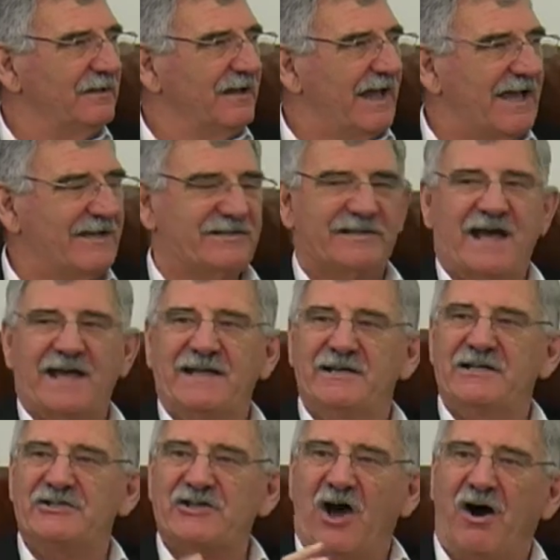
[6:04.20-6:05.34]
has taken
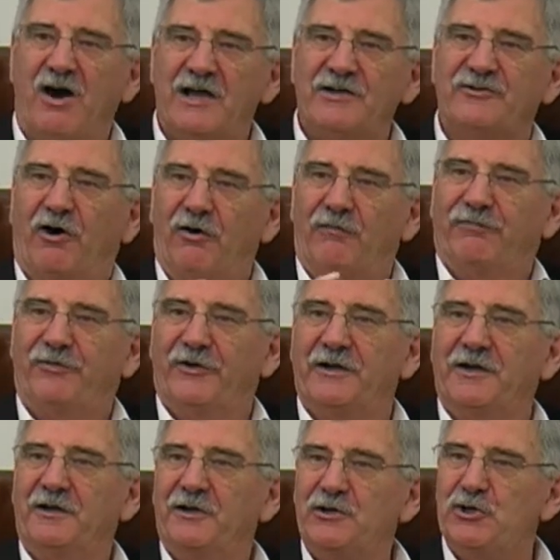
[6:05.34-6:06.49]
its eyes off the
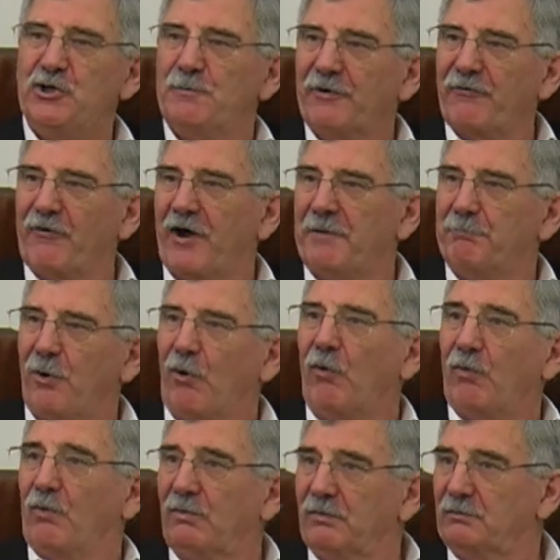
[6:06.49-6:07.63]
human right
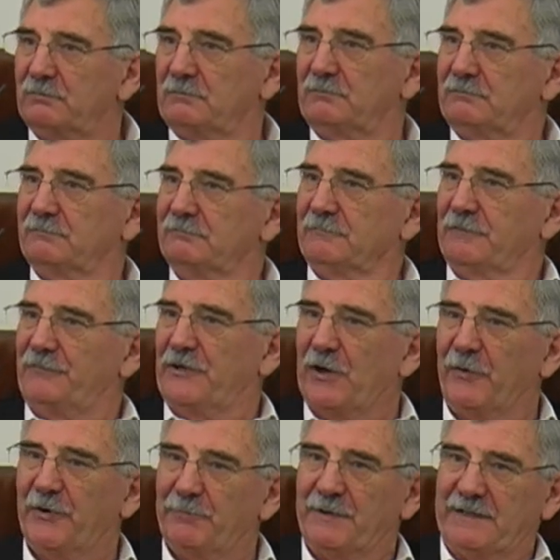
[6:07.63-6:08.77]
ball, if you know
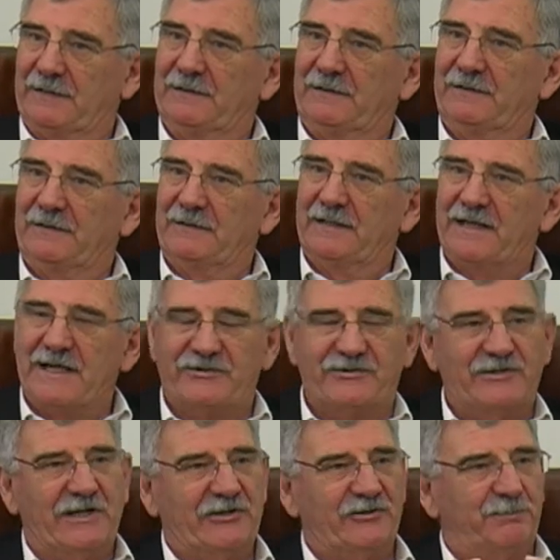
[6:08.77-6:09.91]
what I mean.
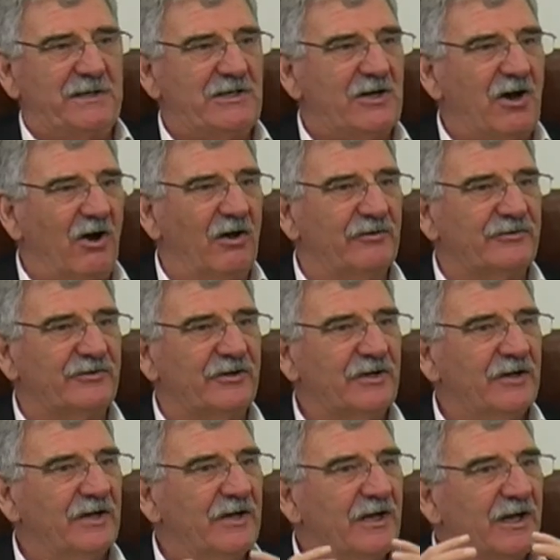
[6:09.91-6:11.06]
It's because
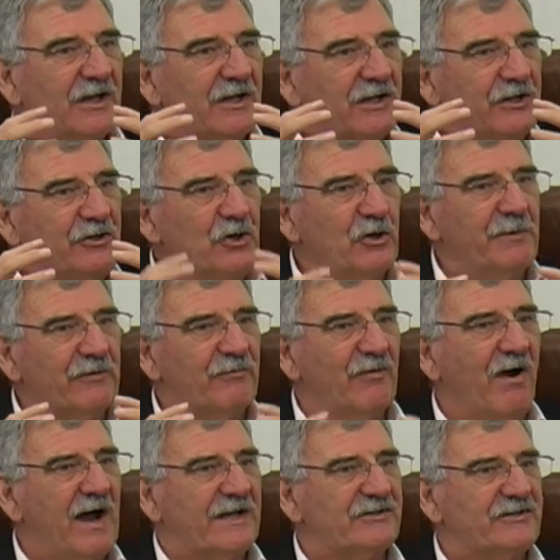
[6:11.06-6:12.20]
human
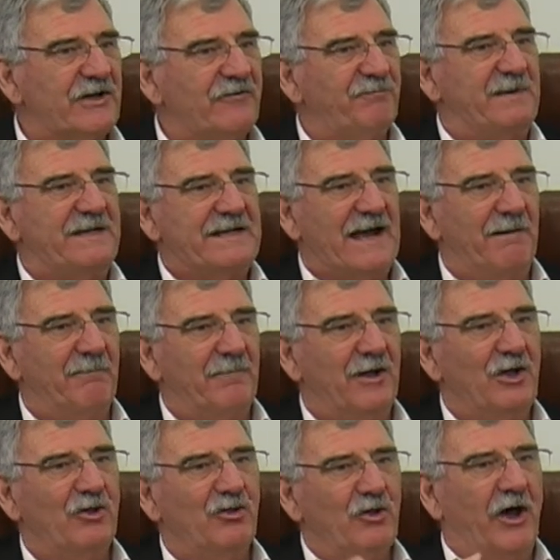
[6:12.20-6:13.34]
rights have become
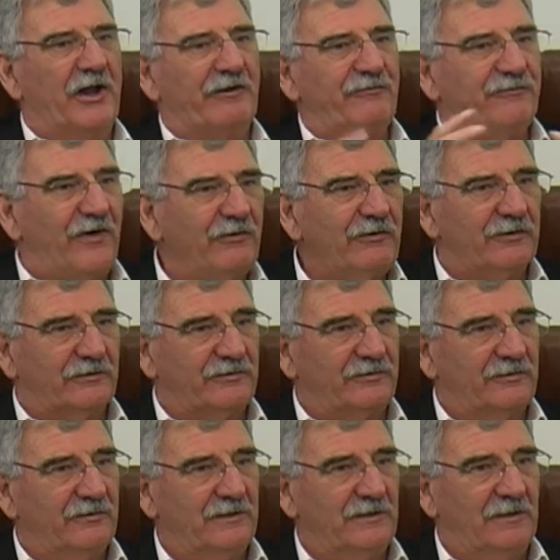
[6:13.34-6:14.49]
not a focus
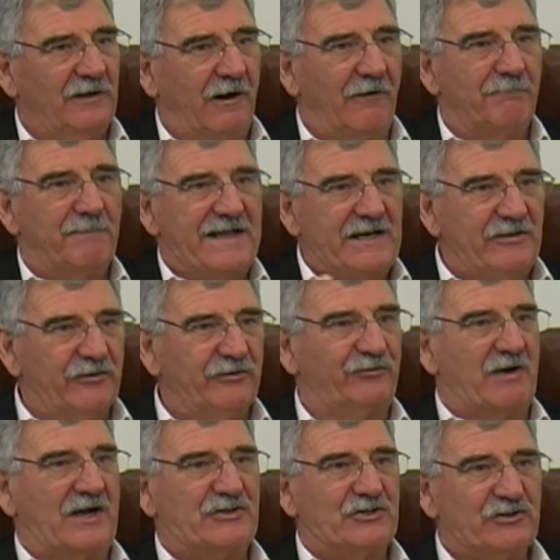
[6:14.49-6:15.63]
of many of the
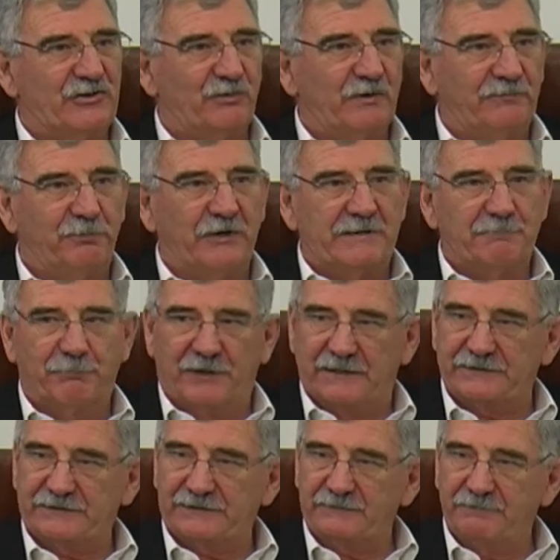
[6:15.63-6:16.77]
structures that we've put in place.